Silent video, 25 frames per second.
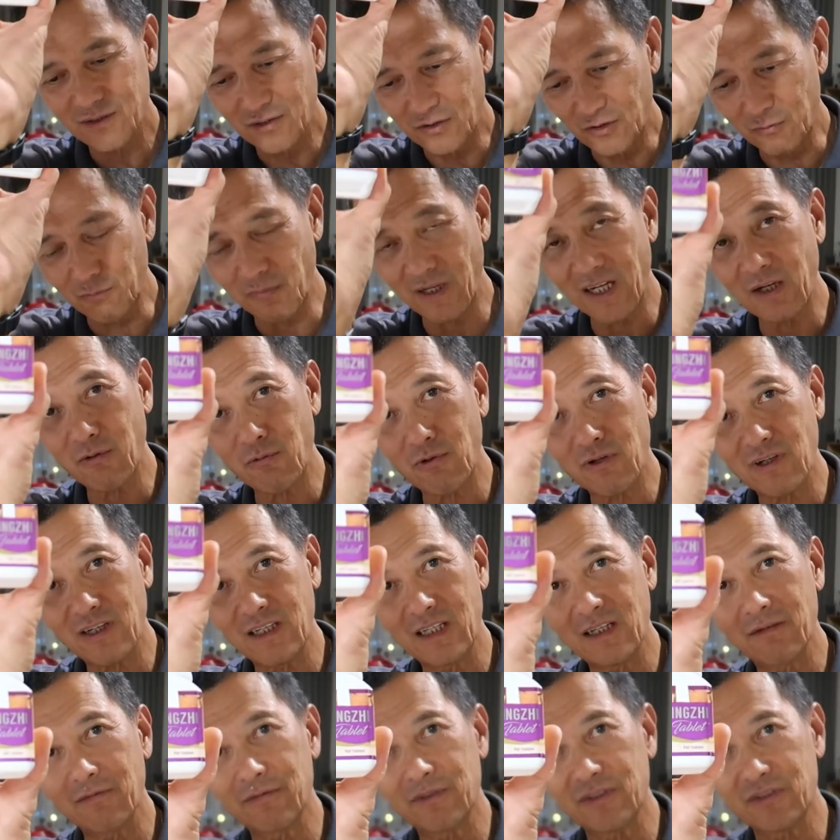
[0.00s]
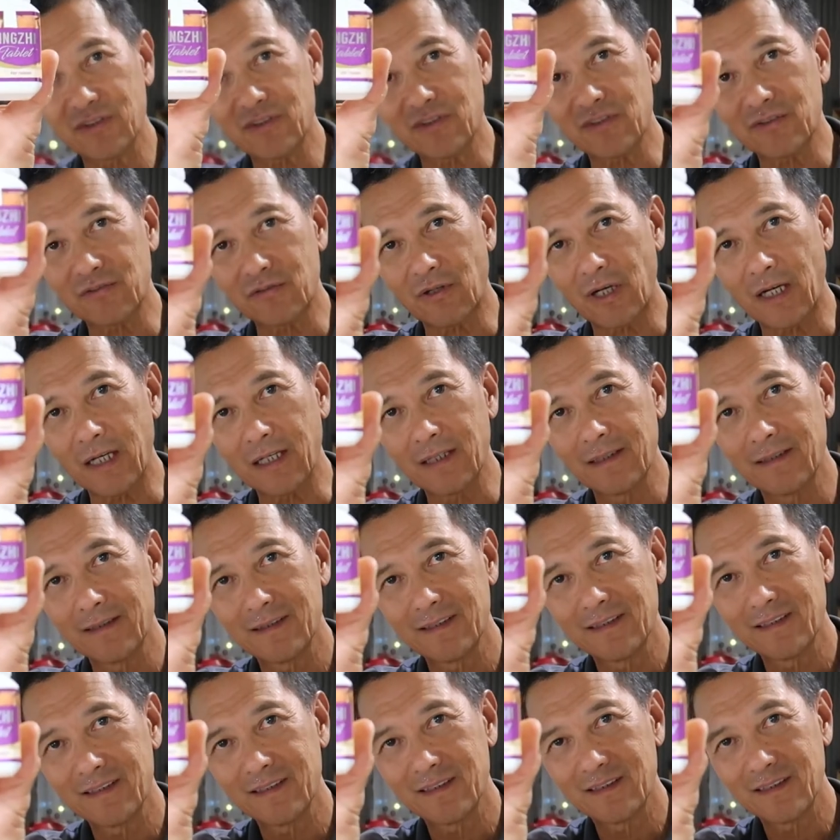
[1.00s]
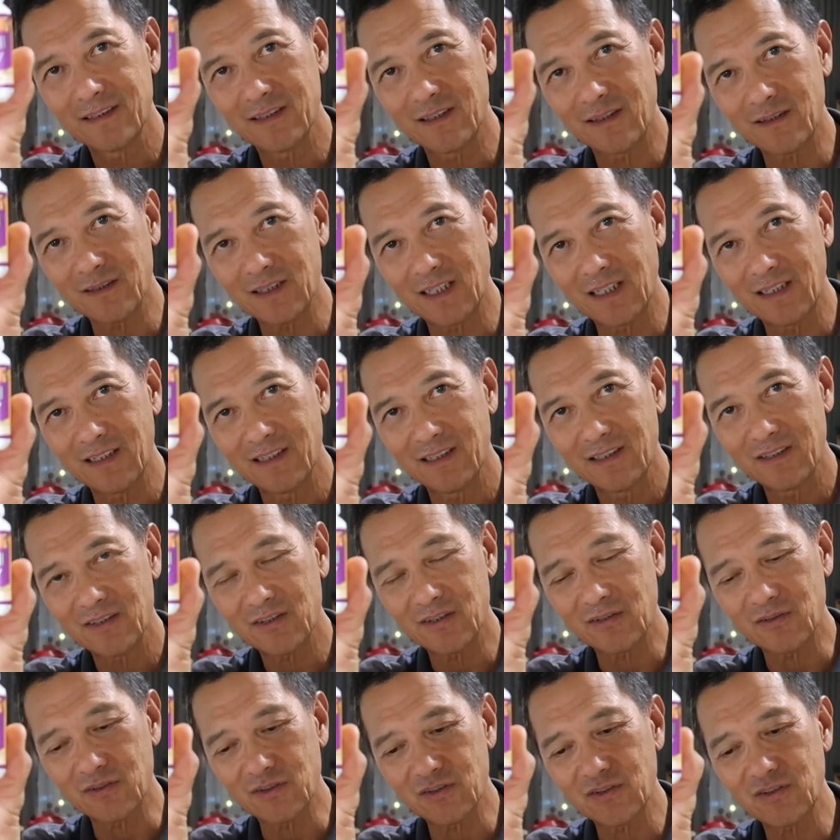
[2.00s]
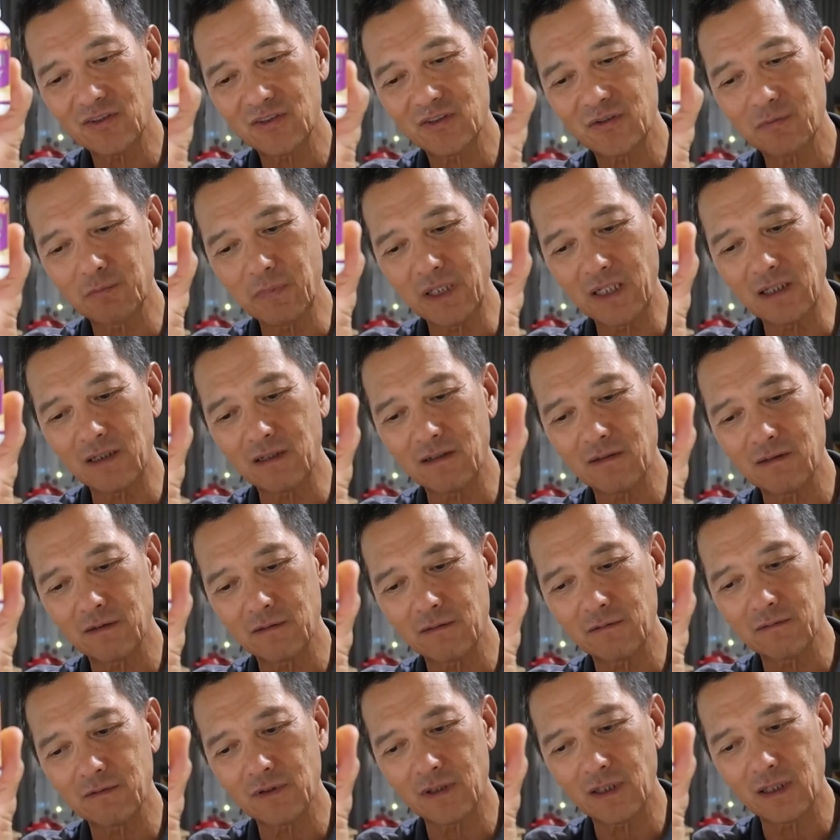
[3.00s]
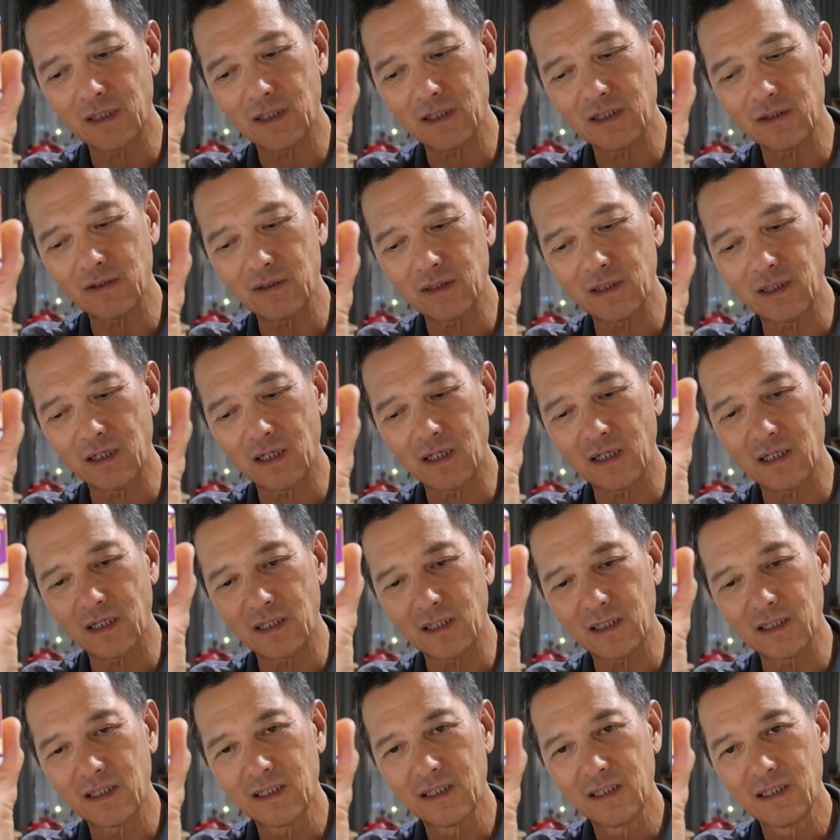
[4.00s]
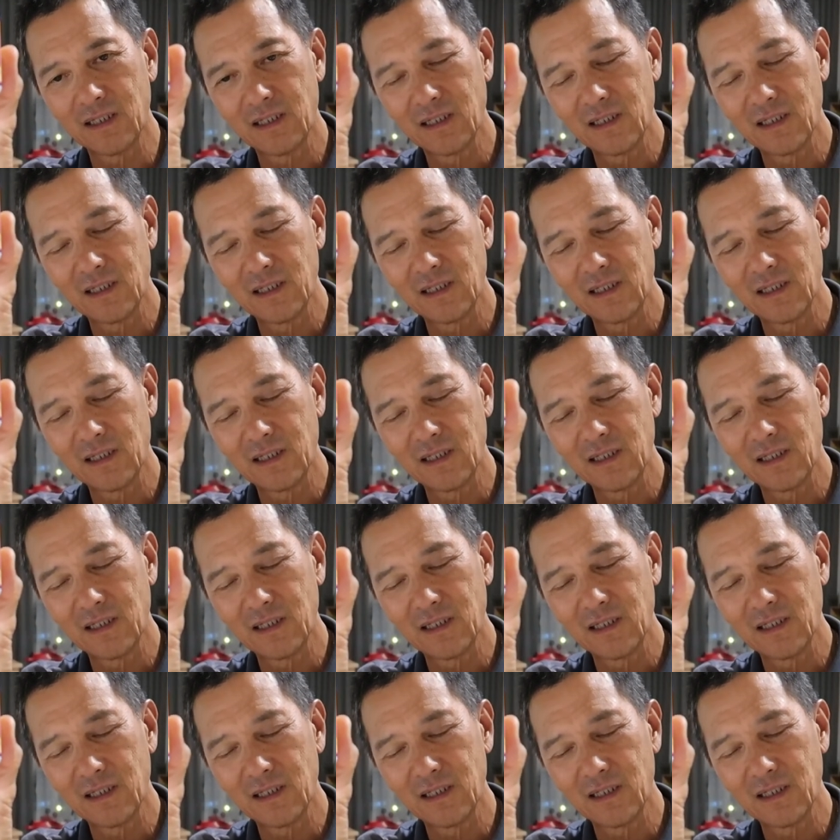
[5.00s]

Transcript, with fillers: You might want to give this a try. Okay, so this is made out of uh, uh,